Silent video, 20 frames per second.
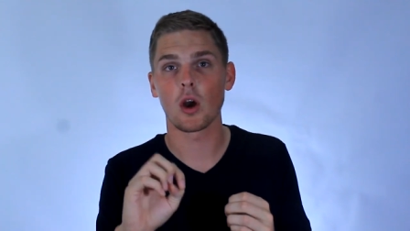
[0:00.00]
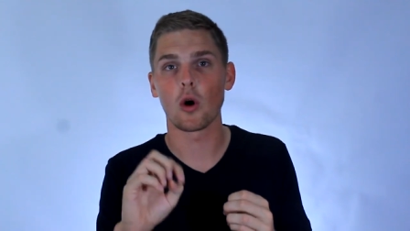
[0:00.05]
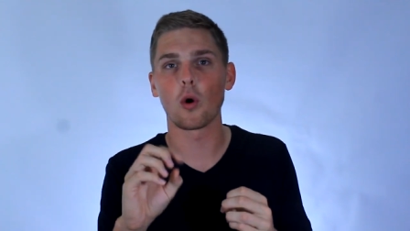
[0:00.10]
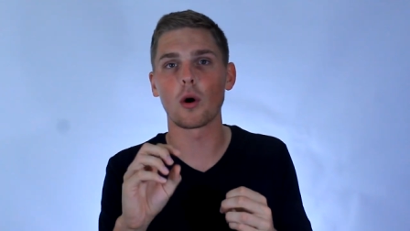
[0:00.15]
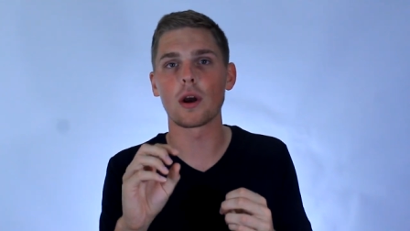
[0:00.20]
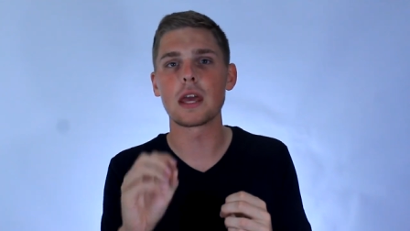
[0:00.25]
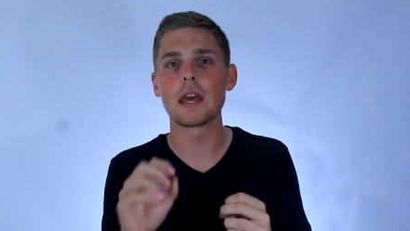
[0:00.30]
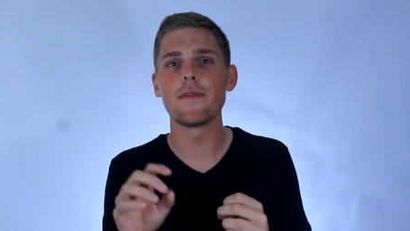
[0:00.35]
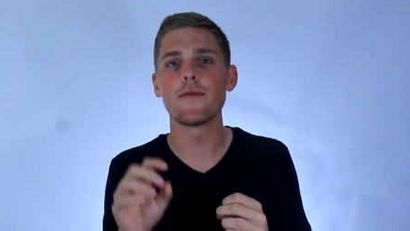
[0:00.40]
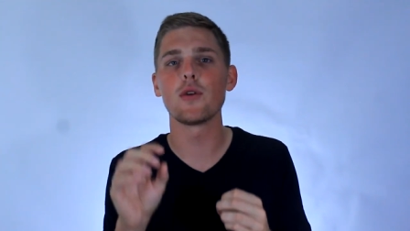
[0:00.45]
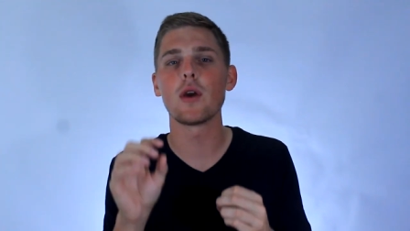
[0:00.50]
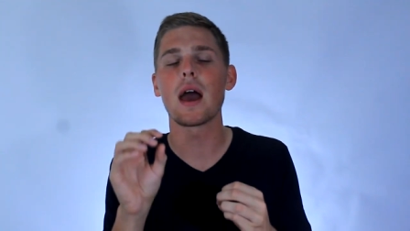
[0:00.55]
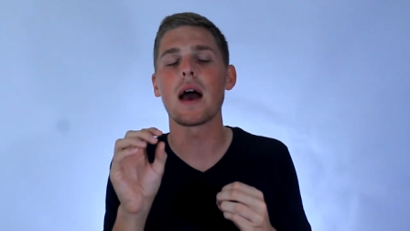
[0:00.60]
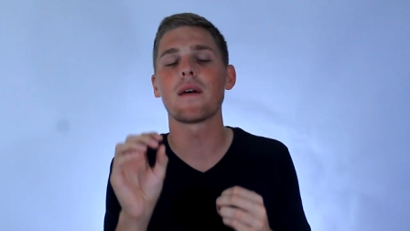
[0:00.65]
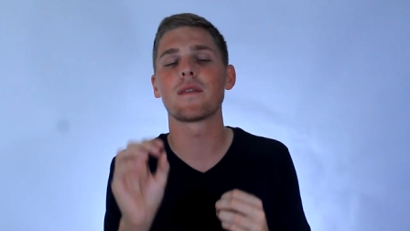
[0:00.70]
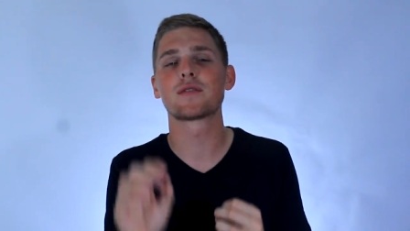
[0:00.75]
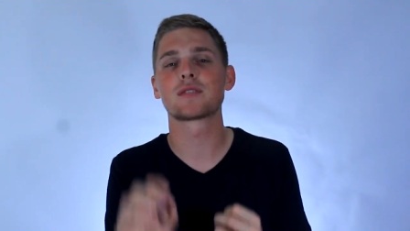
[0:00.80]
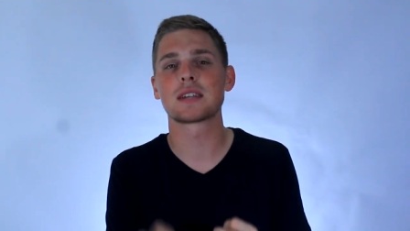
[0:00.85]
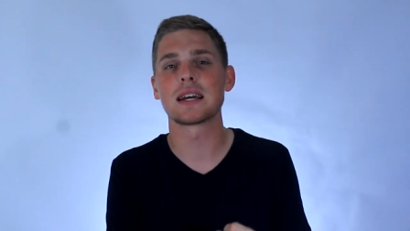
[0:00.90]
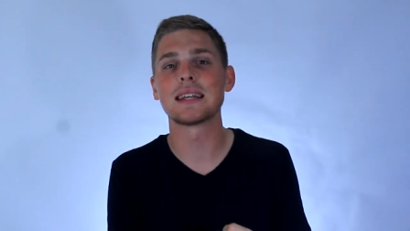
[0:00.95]
or if you
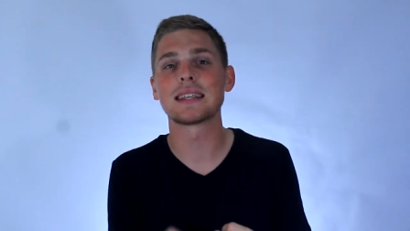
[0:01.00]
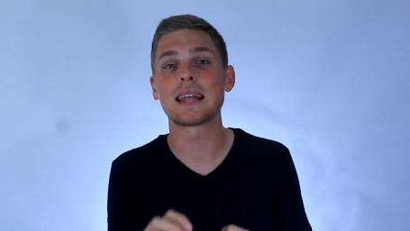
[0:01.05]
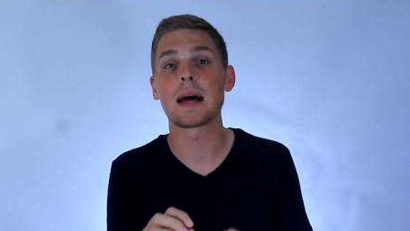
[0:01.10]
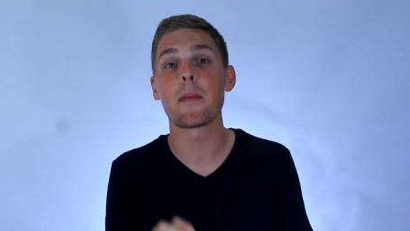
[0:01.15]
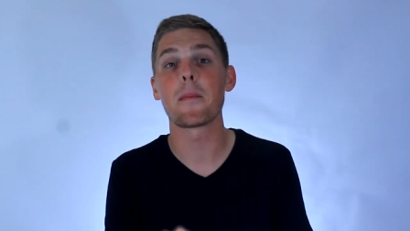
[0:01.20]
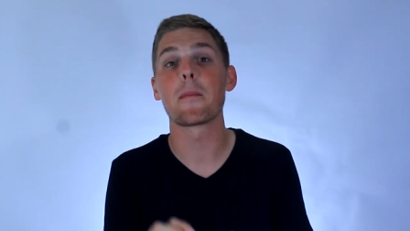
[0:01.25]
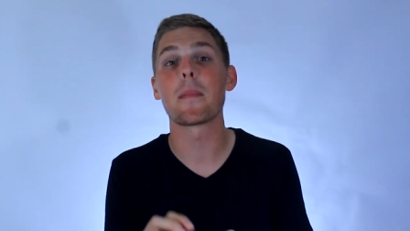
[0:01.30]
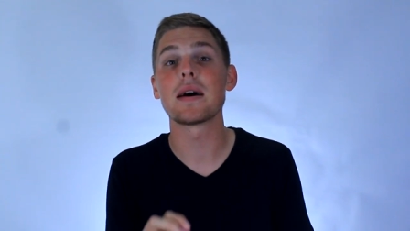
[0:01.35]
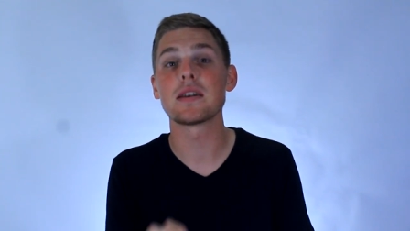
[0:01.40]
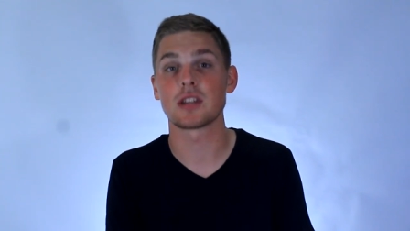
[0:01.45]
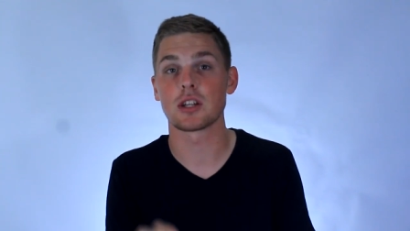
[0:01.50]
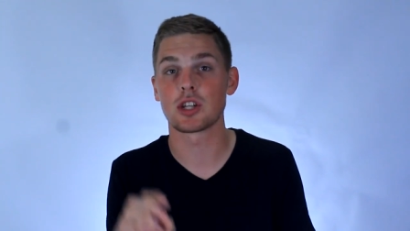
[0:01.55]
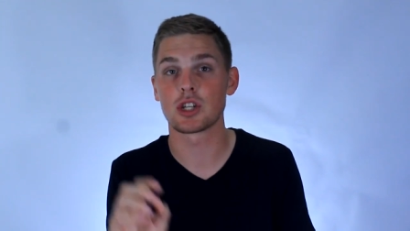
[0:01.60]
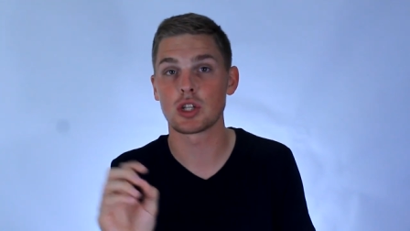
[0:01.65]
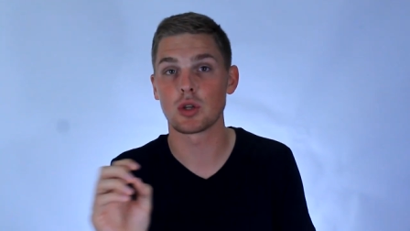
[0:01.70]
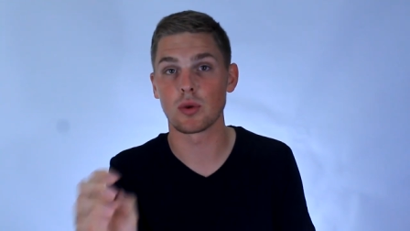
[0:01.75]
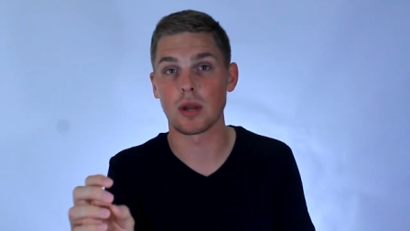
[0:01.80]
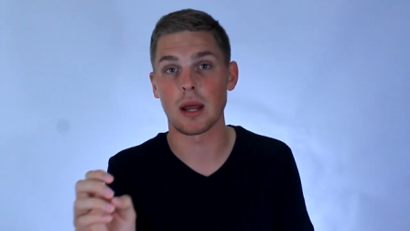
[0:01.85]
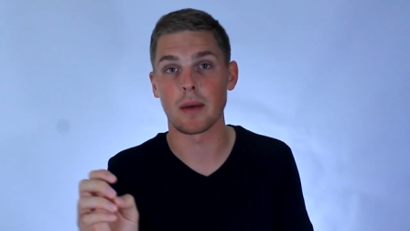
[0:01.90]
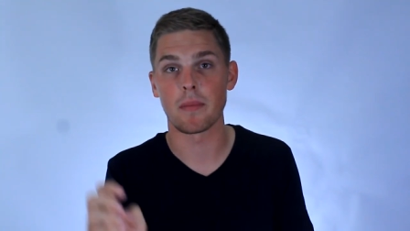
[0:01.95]
have sent a message
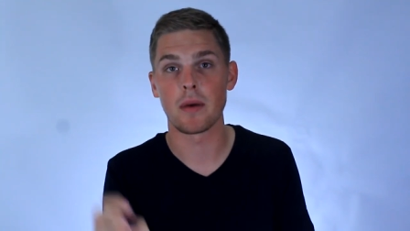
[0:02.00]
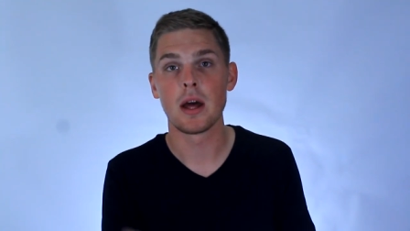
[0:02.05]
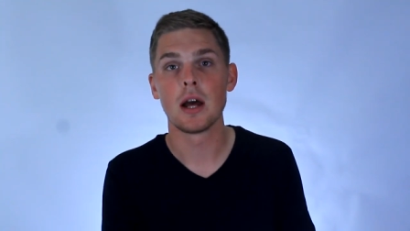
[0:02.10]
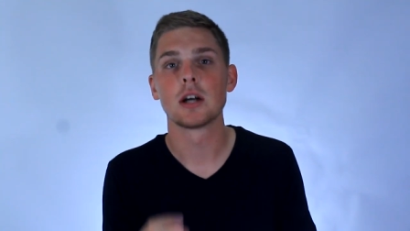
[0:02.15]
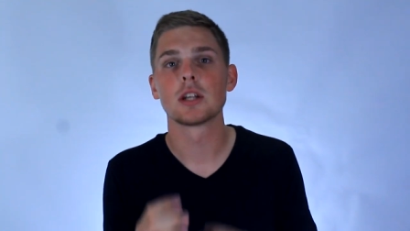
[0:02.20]
to them.